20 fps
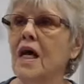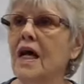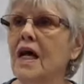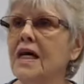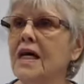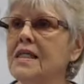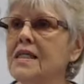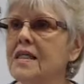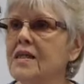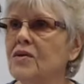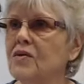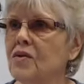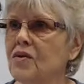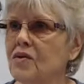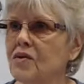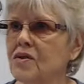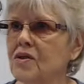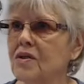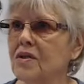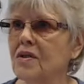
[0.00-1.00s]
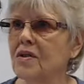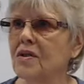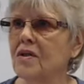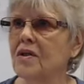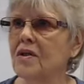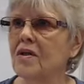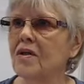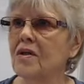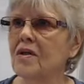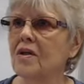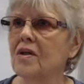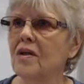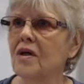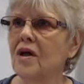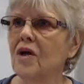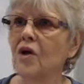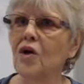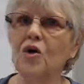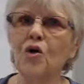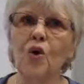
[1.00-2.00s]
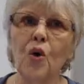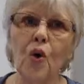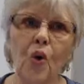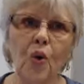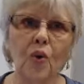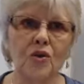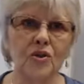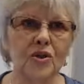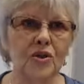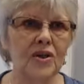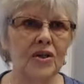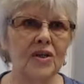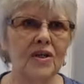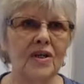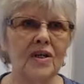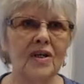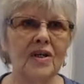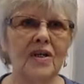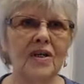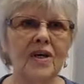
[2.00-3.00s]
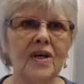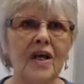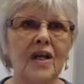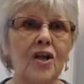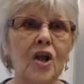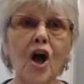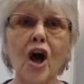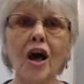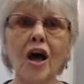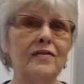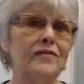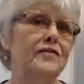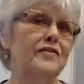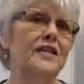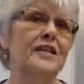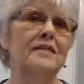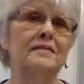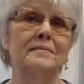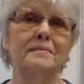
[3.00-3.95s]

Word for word: ideals and our goals aloft.